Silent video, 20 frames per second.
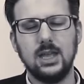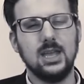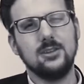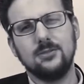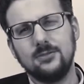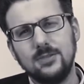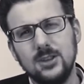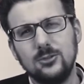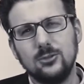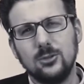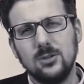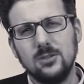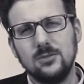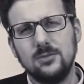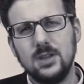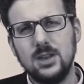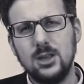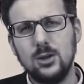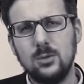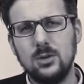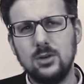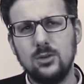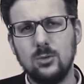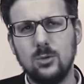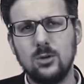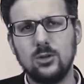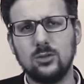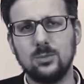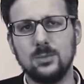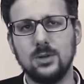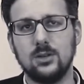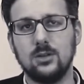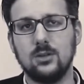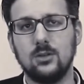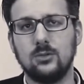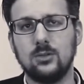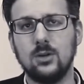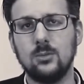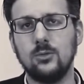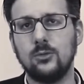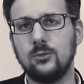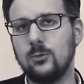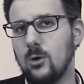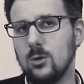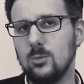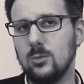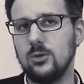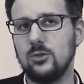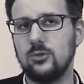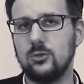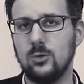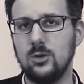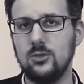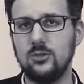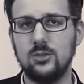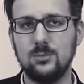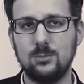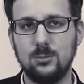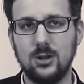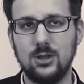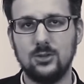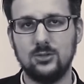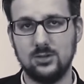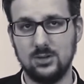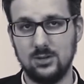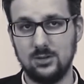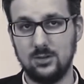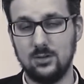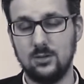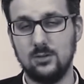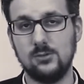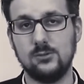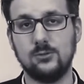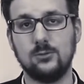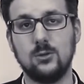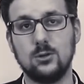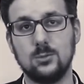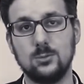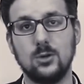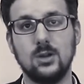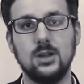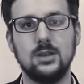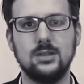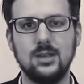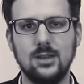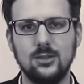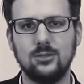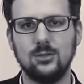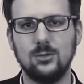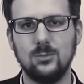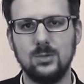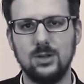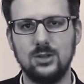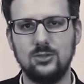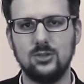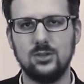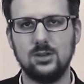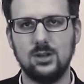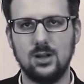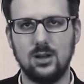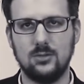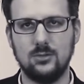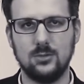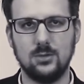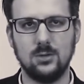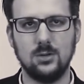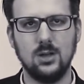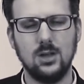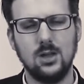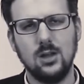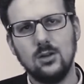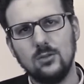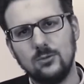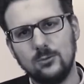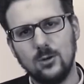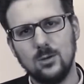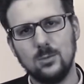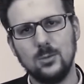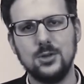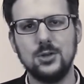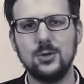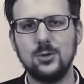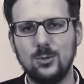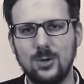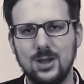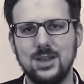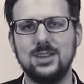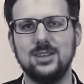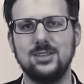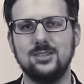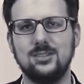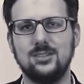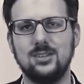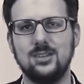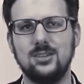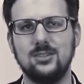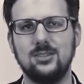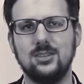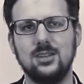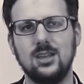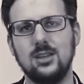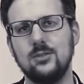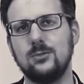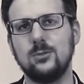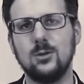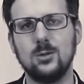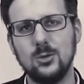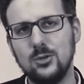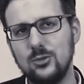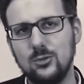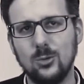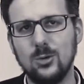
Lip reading: It featured a video endorsement from former Georgian president, former Odessa region governor, former Ukrainian citizen, and former